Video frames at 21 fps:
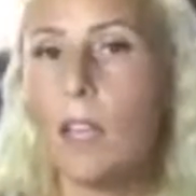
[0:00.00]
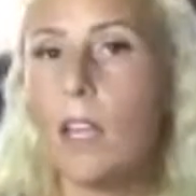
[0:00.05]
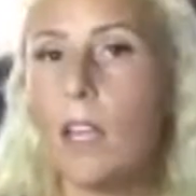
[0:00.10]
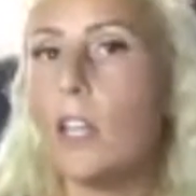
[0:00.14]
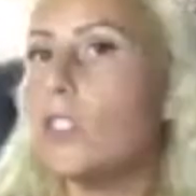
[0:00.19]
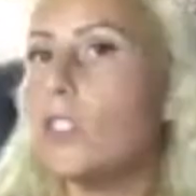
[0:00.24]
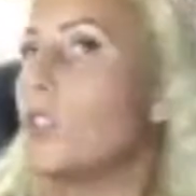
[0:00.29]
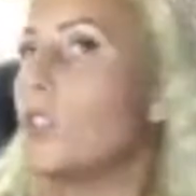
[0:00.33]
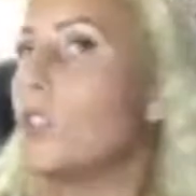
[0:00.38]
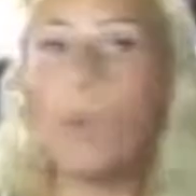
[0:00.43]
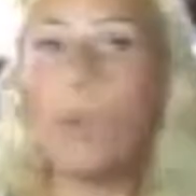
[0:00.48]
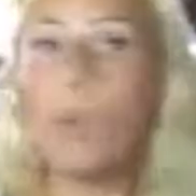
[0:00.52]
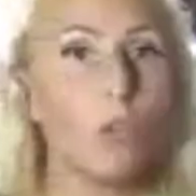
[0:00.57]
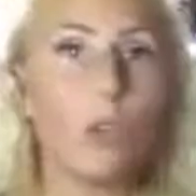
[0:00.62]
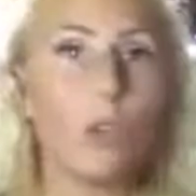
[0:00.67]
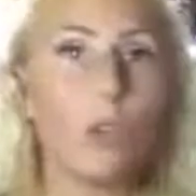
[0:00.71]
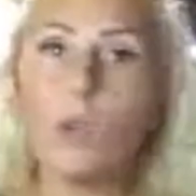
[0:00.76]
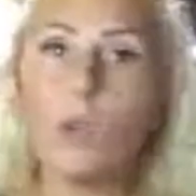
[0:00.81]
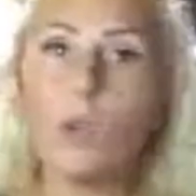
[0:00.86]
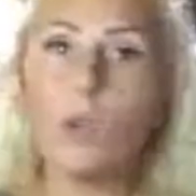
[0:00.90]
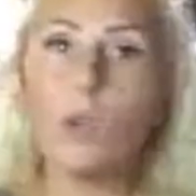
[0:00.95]
Don't
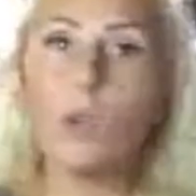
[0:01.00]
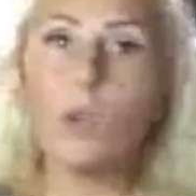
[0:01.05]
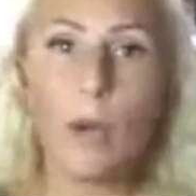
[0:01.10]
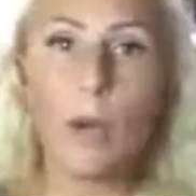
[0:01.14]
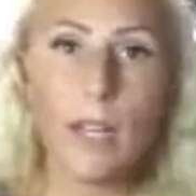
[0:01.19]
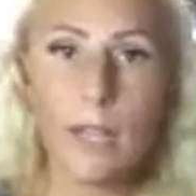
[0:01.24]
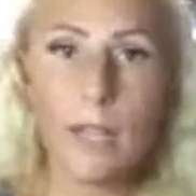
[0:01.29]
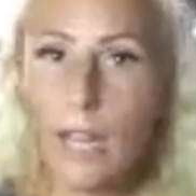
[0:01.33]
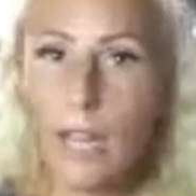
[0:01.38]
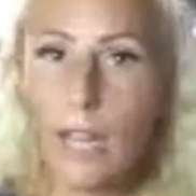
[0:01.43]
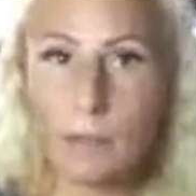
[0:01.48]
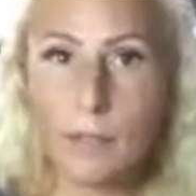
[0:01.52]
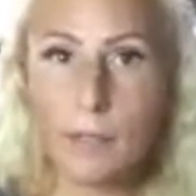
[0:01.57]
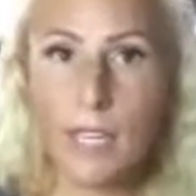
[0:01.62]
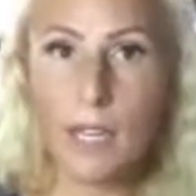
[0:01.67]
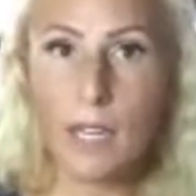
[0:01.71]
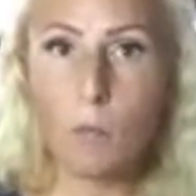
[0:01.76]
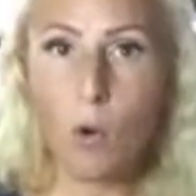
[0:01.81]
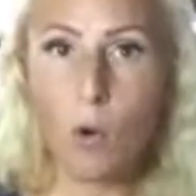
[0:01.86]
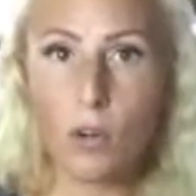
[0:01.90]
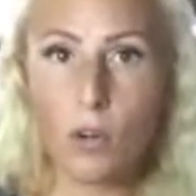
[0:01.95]
use brand names
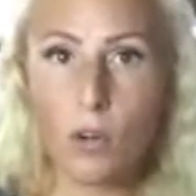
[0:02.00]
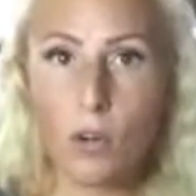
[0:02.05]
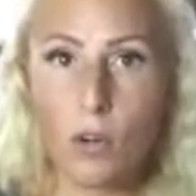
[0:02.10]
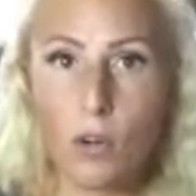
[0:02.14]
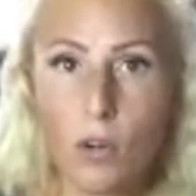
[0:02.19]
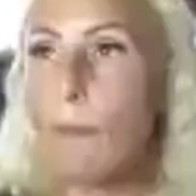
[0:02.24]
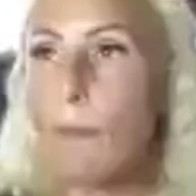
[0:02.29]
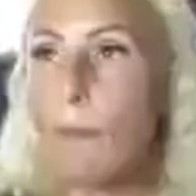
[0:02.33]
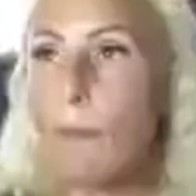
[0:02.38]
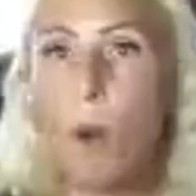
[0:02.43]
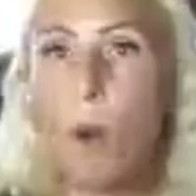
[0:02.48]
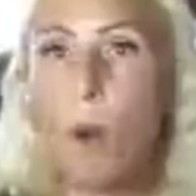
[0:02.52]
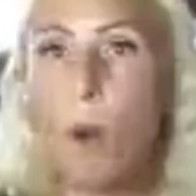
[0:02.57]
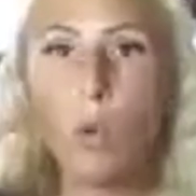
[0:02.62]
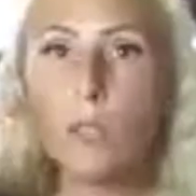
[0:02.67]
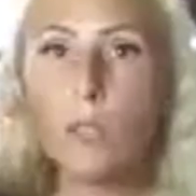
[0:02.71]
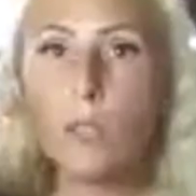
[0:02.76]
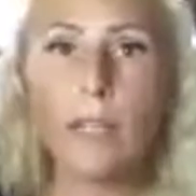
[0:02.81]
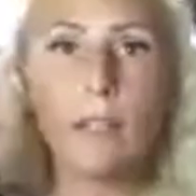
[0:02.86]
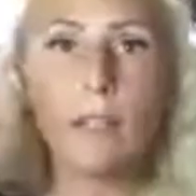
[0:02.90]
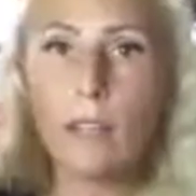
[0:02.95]
anymore. So stop
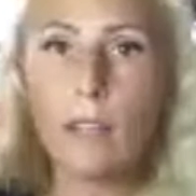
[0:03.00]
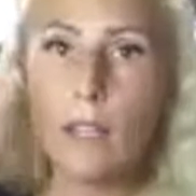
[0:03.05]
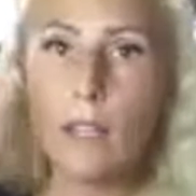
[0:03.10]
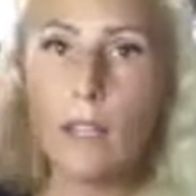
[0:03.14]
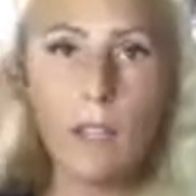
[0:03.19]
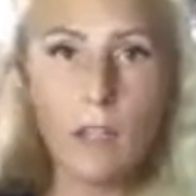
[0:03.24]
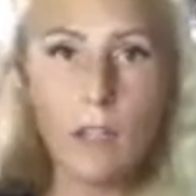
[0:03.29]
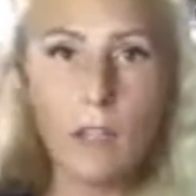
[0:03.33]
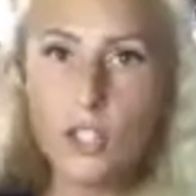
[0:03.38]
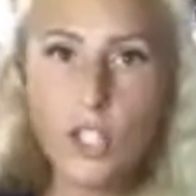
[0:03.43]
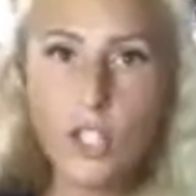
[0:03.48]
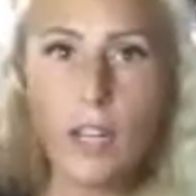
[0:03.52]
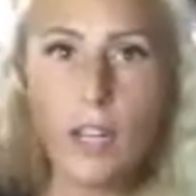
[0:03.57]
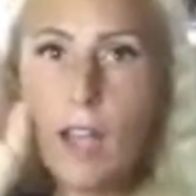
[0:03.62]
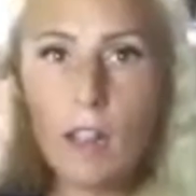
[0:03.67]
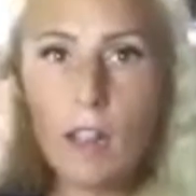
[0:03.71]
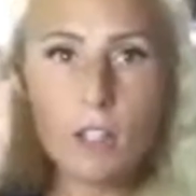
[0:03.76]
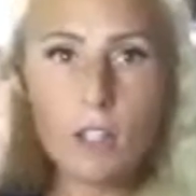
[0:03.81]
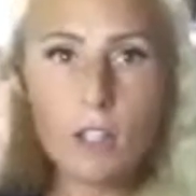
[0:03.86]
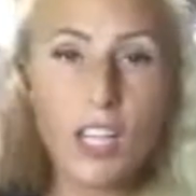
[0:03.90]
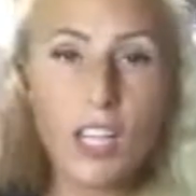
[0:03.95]
holding
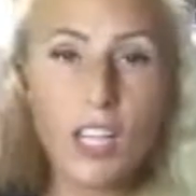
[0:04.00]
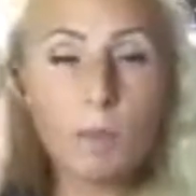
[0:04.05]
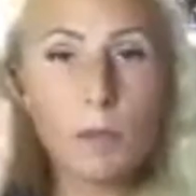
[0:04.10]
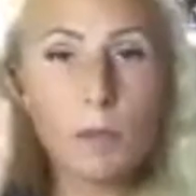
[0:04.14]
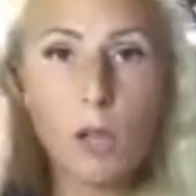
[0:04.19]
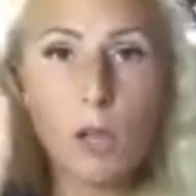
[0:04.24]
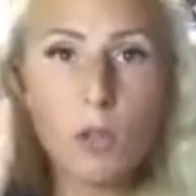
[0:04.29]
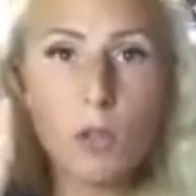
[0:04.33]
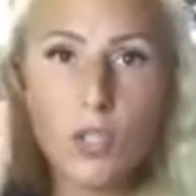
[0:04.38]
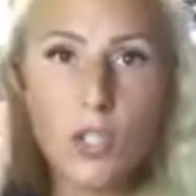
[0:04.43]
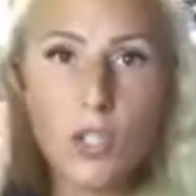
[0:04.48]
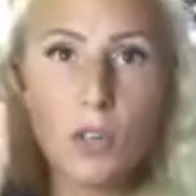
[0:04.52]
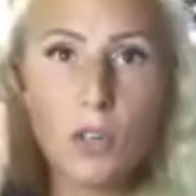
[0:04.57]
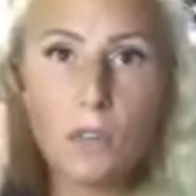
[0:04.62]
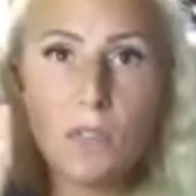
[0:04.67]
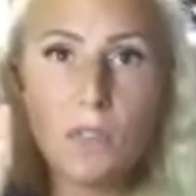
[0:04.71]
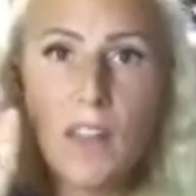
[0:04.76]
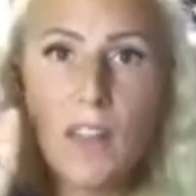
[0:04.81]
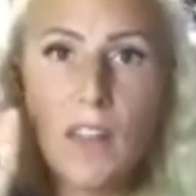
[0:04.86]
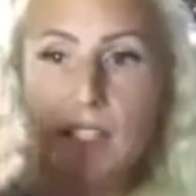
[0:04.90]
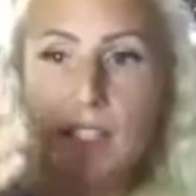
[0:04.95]
Shakeology up close to your
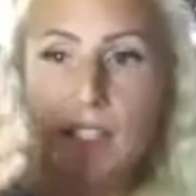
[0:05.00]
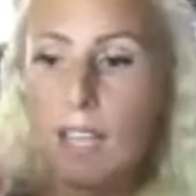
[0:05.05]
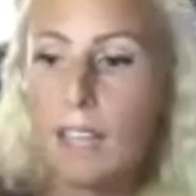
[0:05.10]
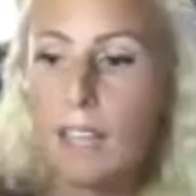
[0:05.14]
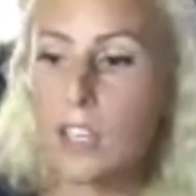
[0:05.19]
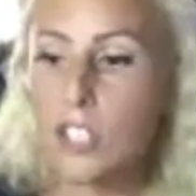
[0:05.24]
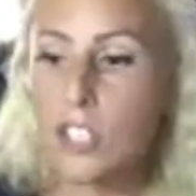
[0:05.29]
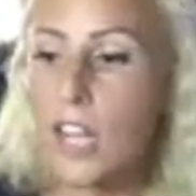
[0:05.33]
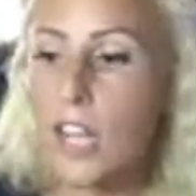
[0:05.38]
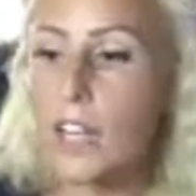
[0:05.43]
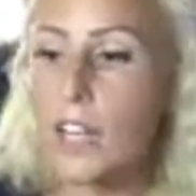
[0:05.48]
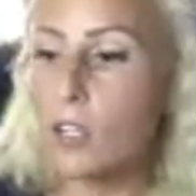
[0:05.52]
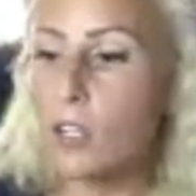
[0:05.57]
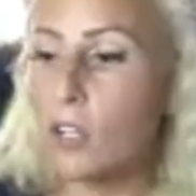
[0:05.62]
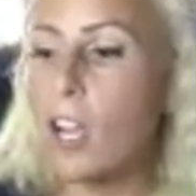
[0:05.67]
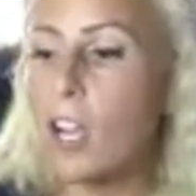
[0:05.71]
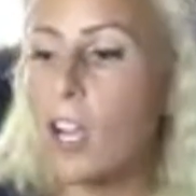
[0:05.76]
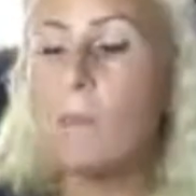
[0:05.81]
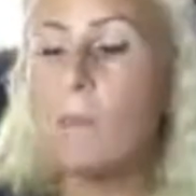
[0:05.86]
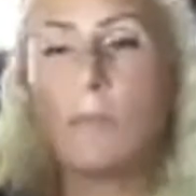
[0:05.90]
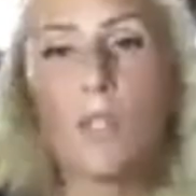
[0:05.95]
face and the shaker
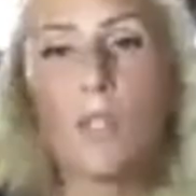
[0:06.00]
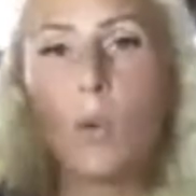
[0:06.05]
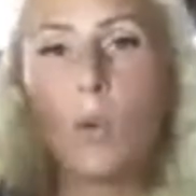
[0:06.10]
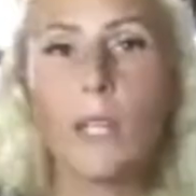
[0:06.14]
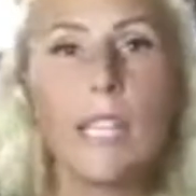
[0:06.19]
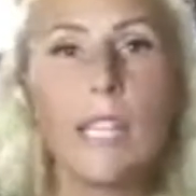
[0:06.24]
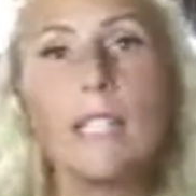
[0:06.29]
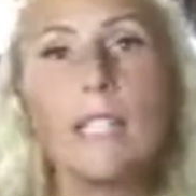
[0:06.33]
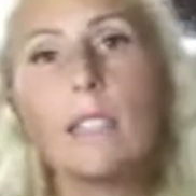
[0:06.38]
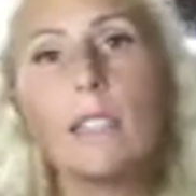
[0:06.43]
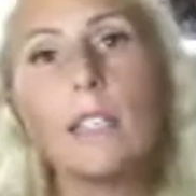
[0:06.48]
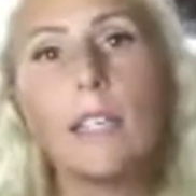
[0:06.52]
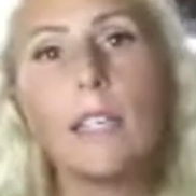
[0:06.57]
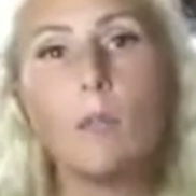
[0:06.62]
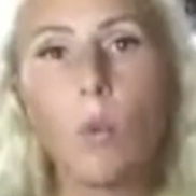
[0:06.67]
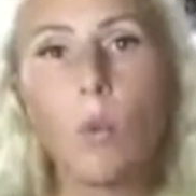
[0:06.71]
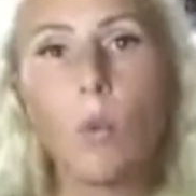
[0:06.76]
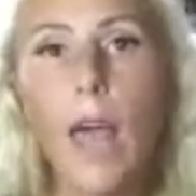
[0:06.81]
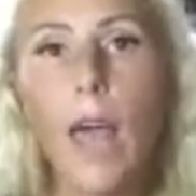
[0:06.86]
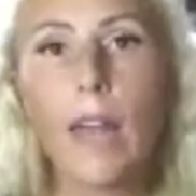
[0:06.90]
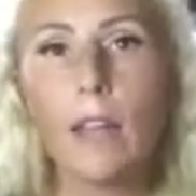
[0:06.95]
cup so easily
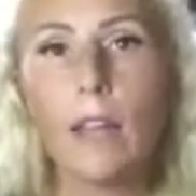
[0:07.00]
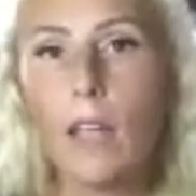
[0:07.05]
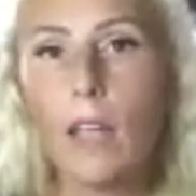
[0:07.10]
read.